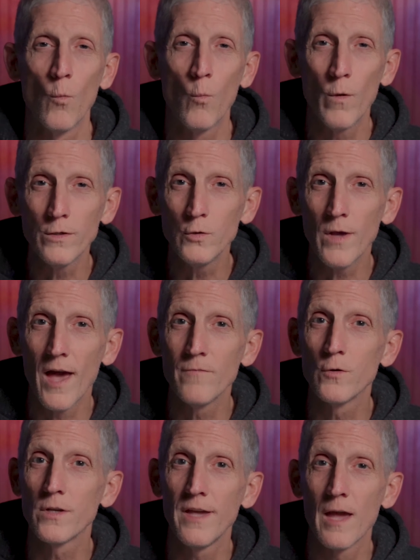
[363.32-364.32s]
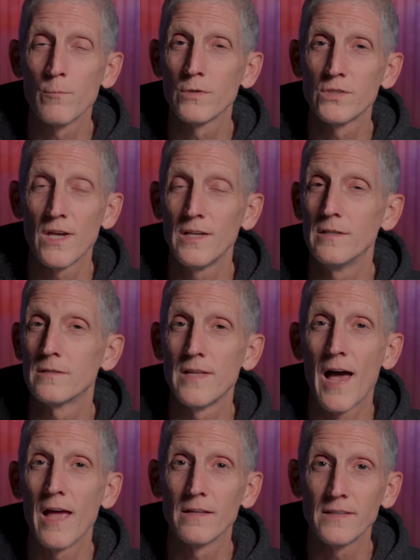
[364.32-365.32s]
Once you have your camera settings
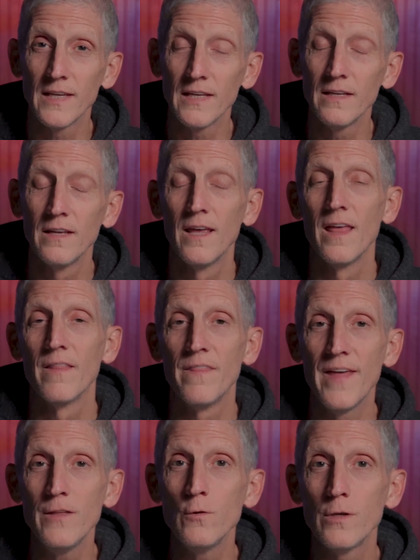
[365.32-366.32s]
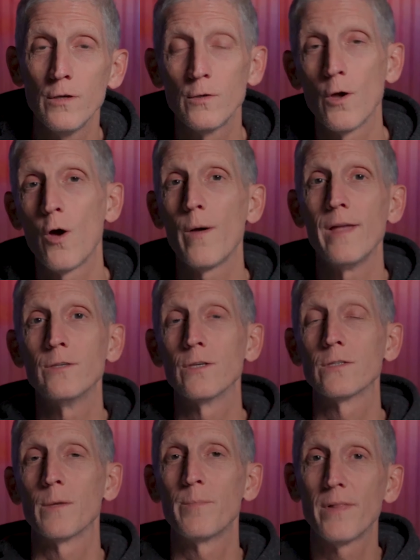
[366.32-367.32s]
dialed in, then you can go and
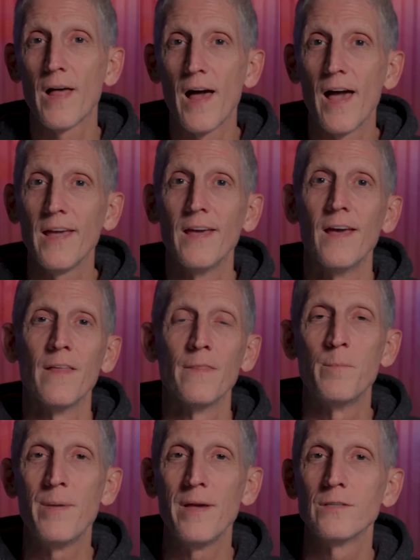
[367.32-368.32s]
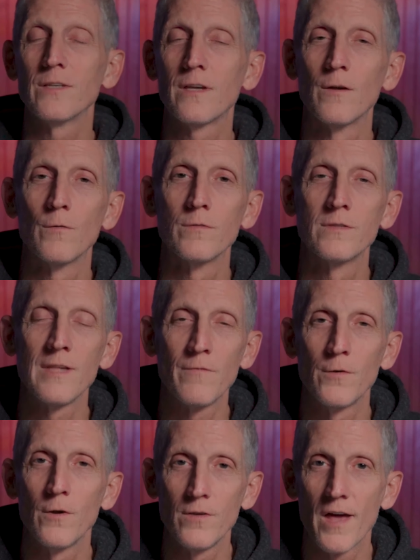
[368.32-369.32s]
just apply the basic
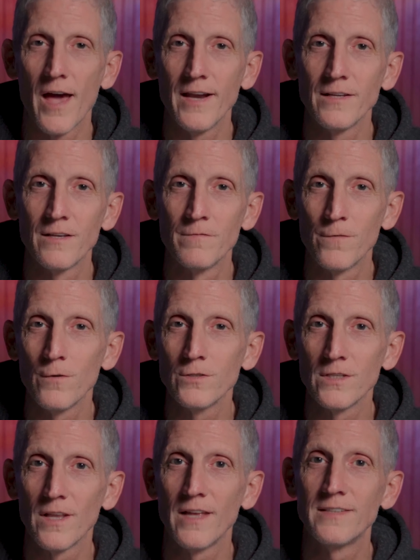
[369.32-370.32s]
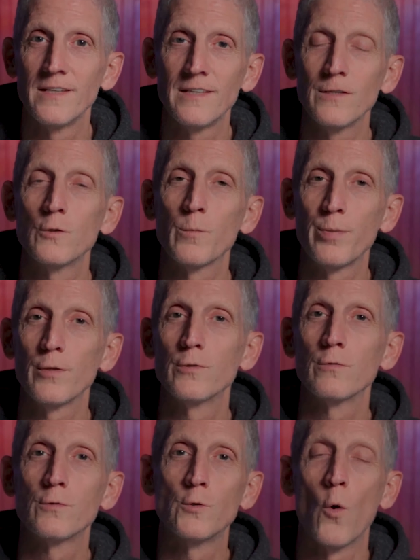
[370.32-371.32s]
709 conversion LUT to get your
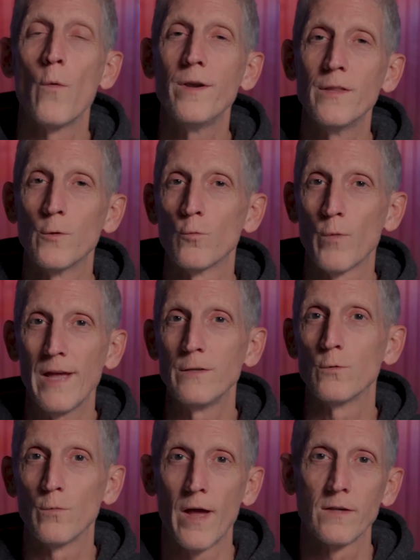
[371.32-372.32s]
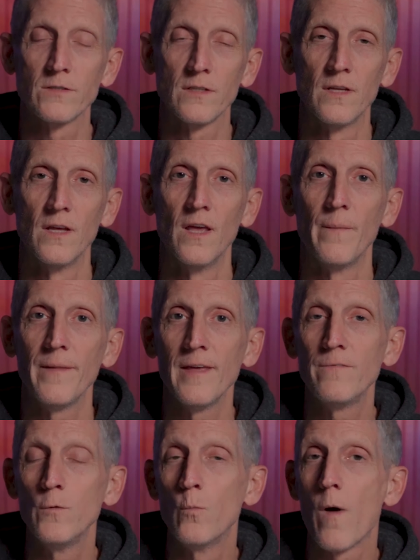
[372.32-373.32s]
pictures going in the right direction.
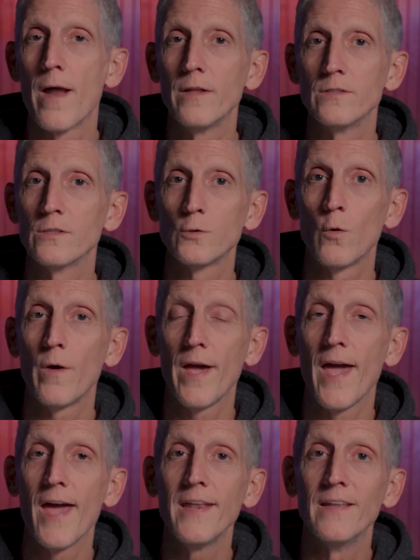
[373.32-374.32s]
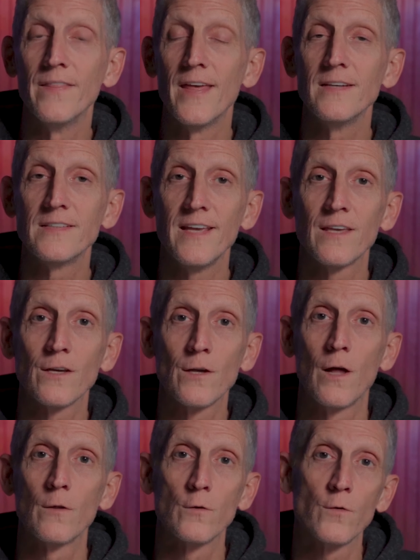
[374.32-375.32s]
If you want to just go ahead and then take a
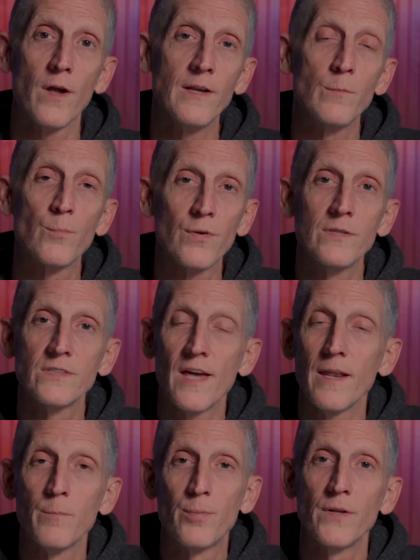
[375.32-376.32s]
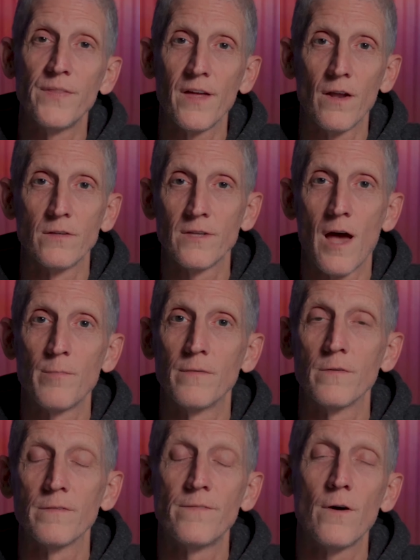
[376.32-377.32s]
color grading preset and put that on top of
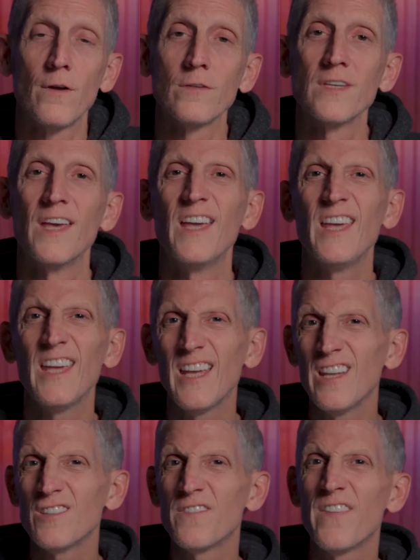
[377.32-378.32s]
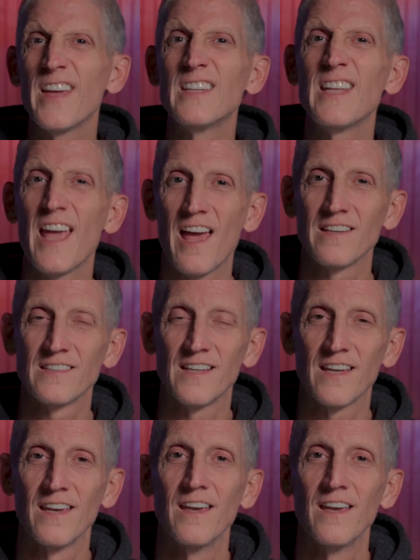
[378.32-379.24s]
your photos, it is fantastic.